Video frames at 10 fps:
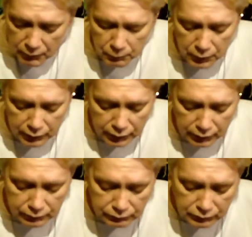
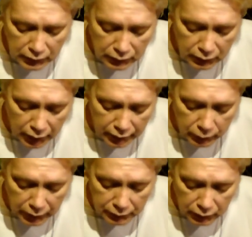But
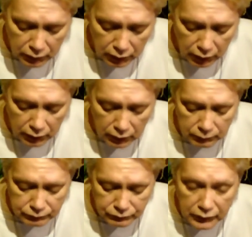anyway,
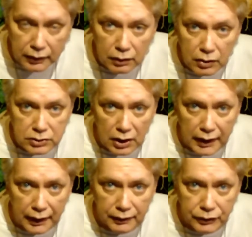it looks
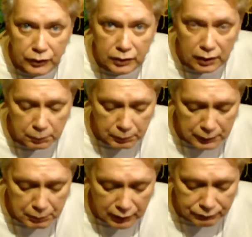like you're going to be
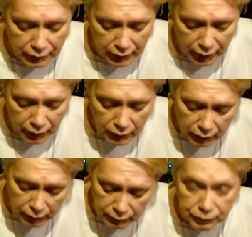benefiting
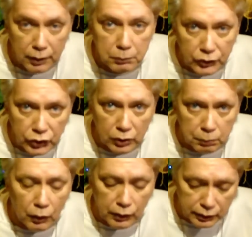from your
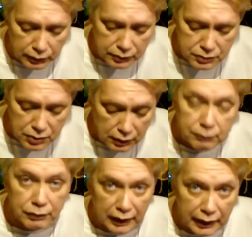partner's
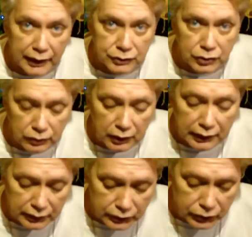financial
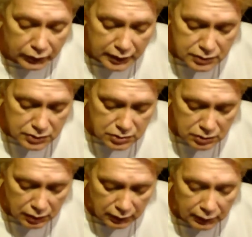increase
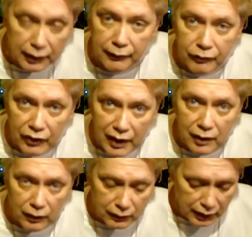if they are a